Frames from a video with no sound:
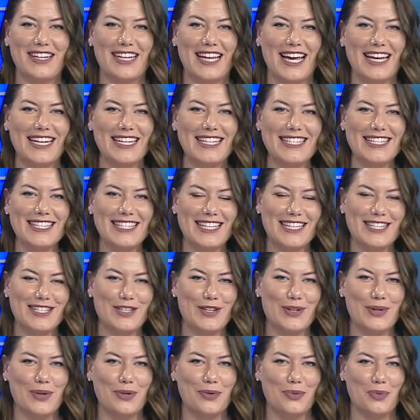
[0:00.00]
a
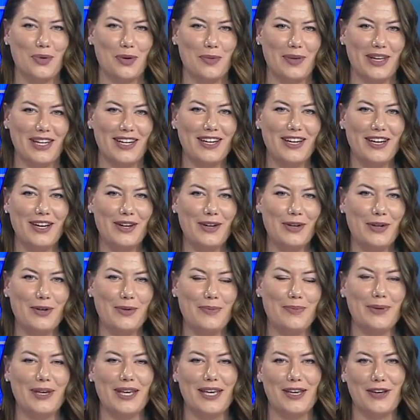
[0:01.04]
96-year-old woman
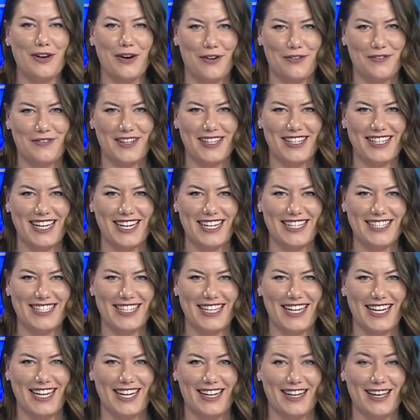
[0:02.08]
who beat
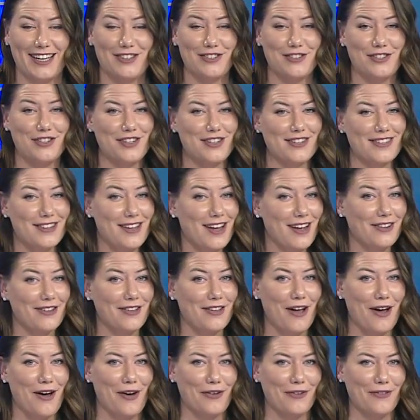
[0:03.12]
COVID-19. And she's not
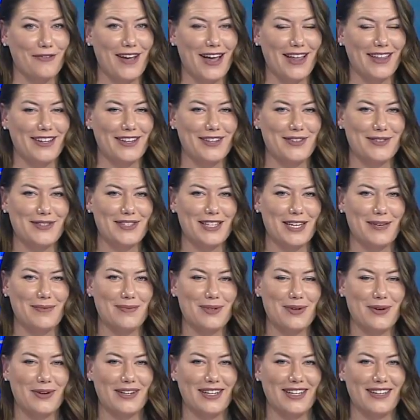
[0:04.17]
alone. Valley News
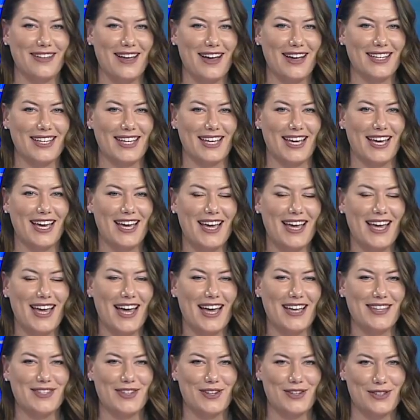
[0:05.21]
Team's Courtney Lockie
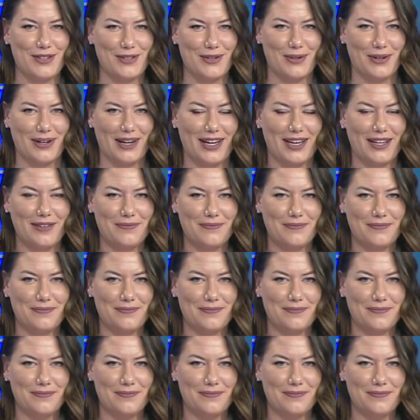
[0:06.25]
has our story.